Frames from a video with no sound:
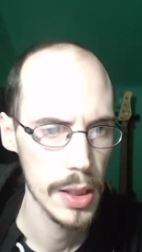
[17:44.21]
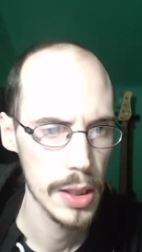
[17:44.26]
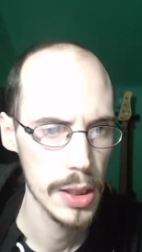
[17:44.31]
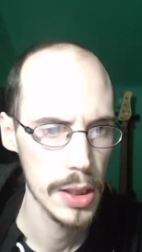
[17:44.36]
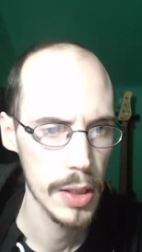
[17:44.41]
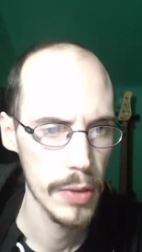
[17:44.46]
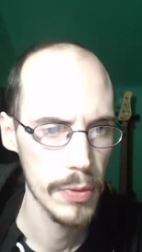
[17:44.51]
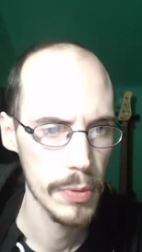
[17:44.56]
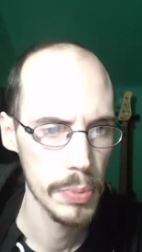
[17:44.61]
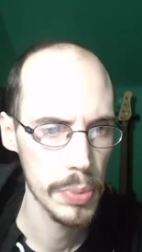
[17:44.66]

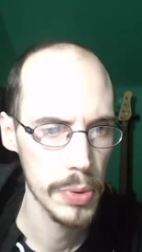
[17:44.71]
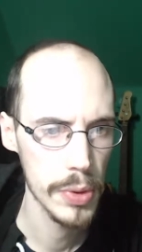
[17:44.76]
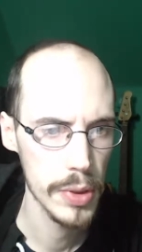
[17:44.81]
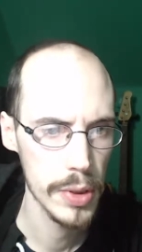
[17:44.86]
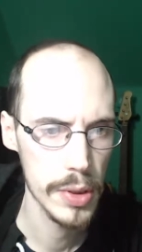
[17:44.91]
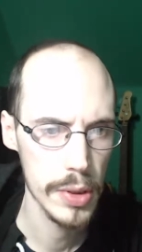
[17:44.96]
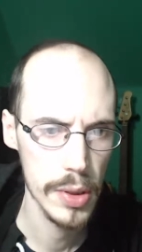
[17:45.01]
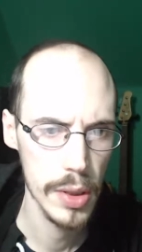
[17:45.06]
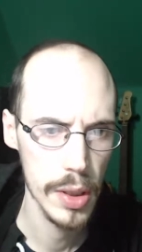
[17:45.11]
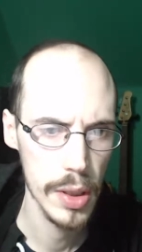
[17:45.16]
7th
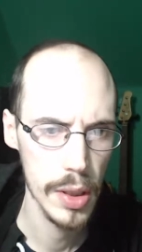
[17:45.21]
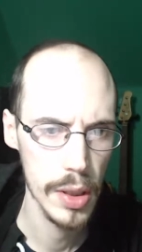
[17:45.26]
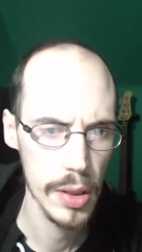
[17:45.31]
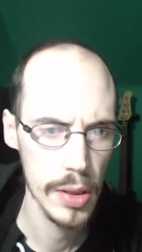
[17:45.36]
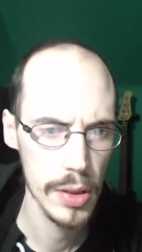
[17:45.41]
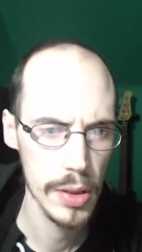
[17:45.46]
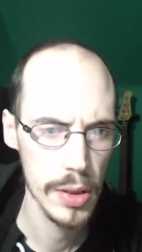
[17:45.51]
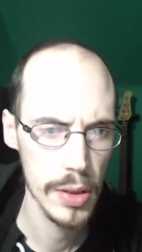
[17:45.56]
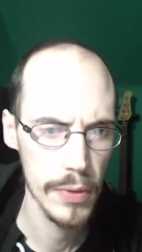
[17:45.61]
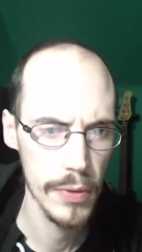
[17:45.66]
prince,
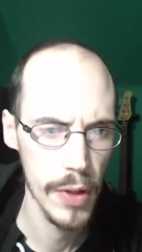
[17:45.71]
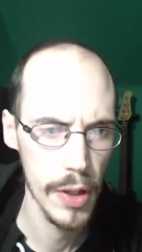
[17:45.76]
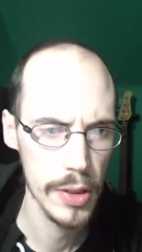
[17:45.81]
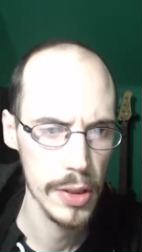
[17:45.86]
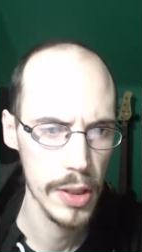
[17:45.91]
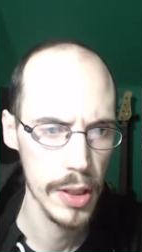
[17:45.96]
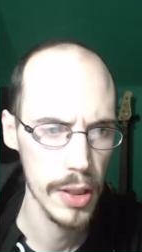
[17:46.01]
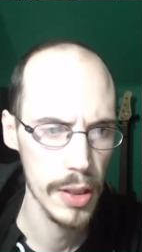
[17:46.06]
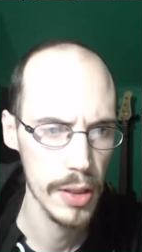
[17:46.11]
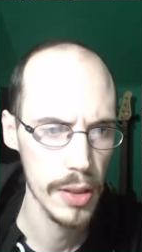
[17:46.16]

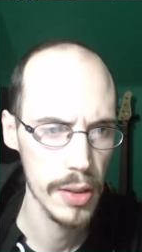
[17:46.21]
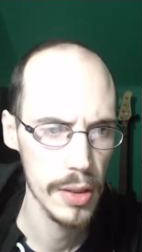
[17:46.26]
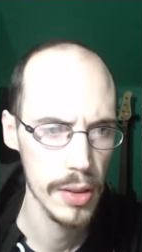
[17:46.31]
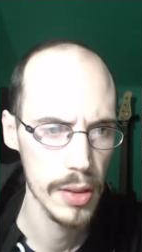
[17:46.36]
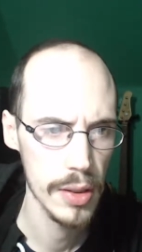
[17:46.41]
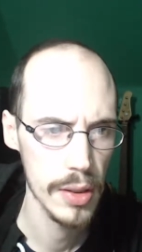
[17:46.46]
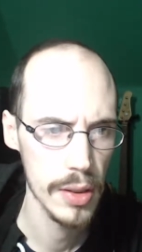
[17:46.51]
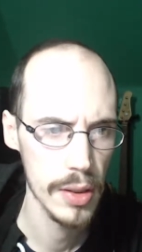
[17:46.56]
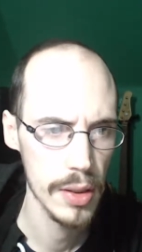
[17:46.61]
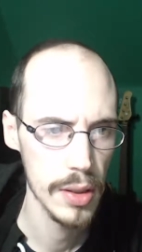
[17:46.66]
Savante.
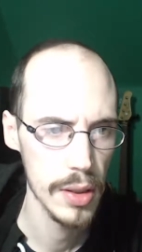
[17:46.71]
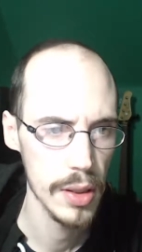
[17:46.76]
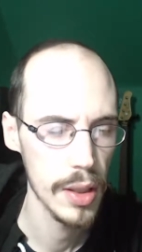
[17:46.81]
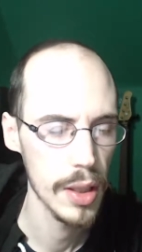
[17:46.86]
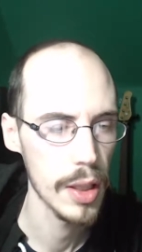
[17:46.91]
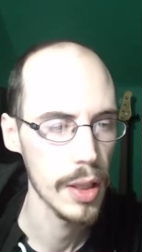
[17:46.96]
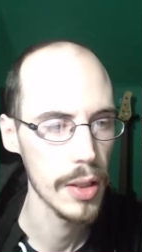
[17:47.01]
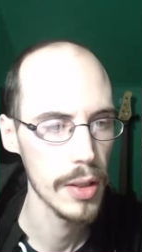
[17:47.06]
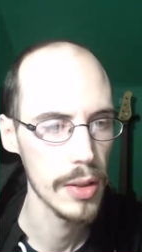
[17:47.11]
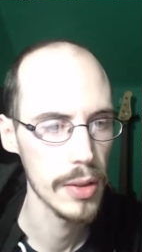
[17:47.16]

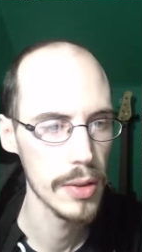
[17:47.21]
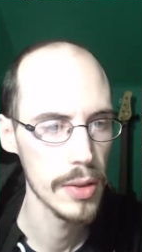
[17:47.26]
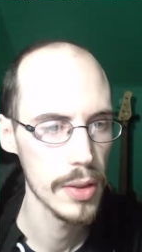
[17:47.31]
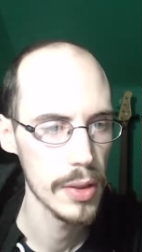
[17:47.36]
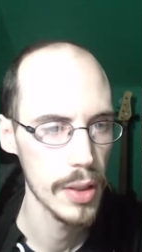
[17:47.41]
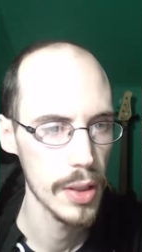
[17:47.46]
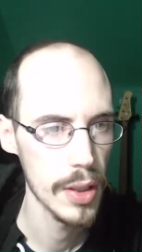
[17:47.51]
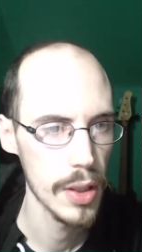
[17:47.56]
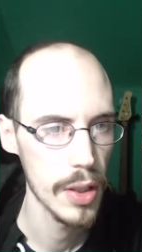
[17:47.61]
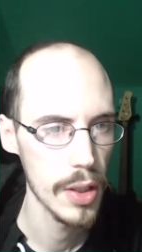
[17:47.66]
Oh.
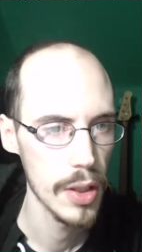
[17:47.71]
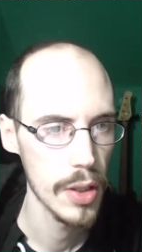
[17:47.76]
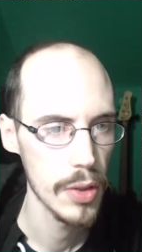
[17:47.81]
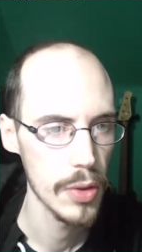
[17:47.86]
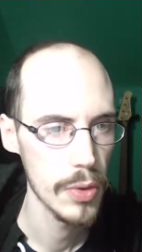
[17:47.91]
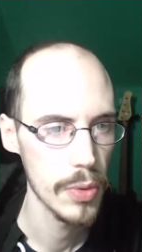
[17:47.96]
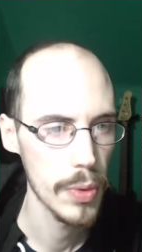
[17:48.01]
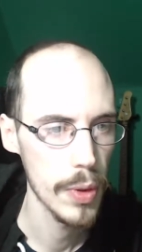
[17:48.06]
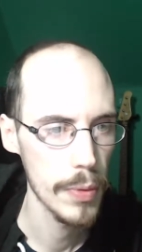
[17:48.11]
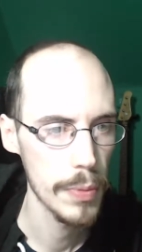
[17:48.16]

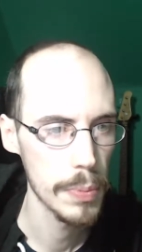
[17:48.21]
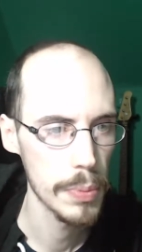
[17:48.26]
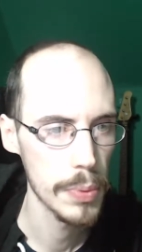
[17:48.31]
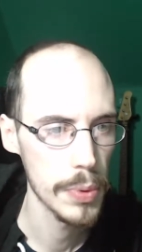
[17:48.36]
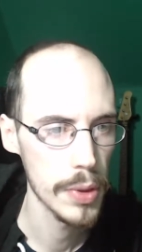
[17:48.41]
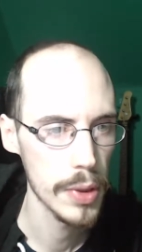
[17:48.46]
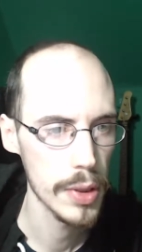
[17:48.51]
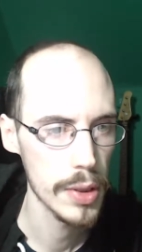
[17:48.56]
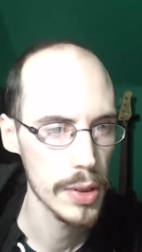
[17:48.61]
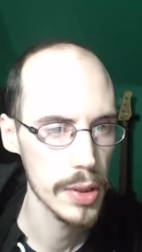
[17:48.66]
12th
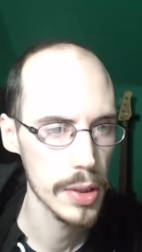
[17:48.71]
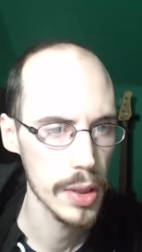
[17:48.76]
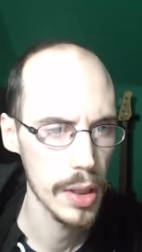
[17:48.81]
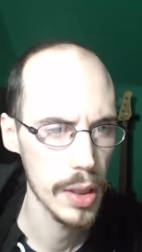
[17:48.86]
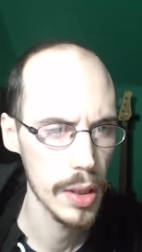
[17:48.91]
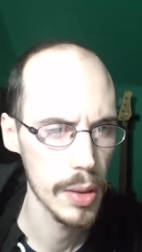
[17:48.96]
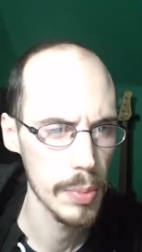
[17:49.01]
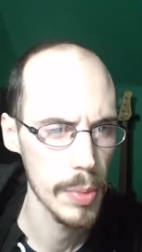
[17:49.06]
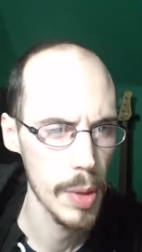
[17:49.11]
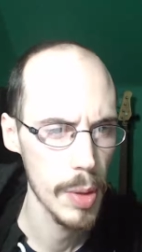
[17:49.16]
prince,
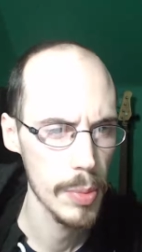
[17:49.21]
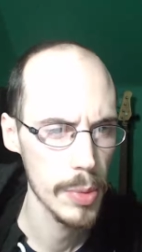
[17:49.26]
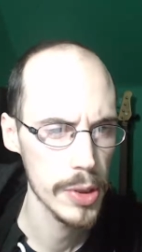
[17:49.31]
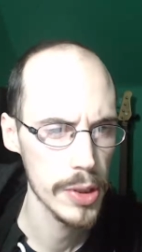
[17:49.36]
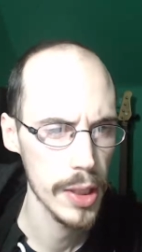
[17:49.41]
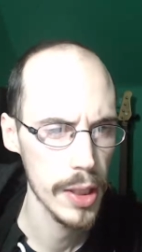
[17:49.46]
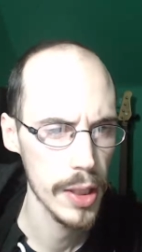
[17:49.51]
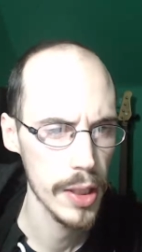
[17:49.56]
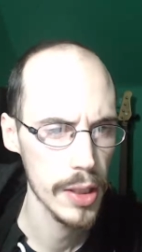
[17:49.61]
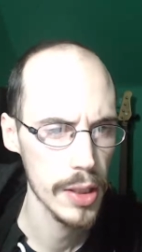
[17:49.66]

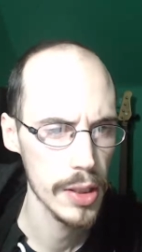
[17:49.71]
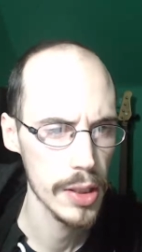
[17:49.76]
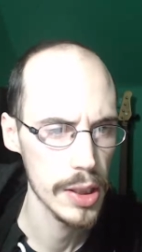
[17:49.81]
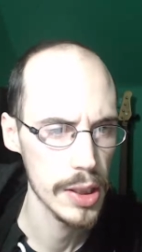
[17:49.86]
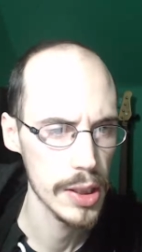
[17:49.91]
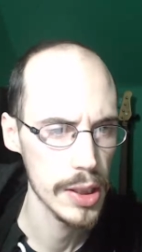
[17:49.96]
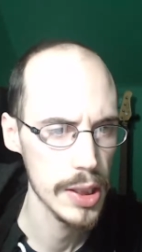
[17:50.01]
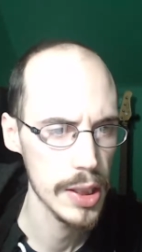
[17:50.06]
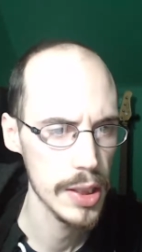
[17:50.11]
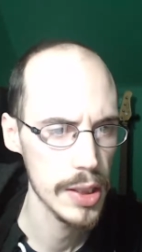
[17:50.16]
Momoze,
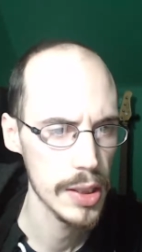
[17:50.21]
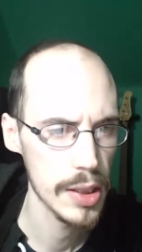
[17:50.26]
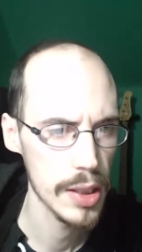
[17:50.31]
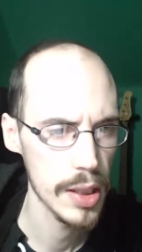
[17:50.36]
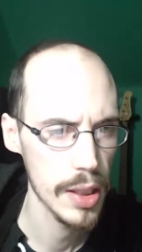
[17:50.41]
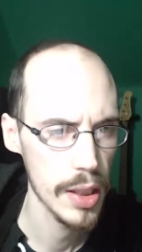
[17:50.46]
deceased.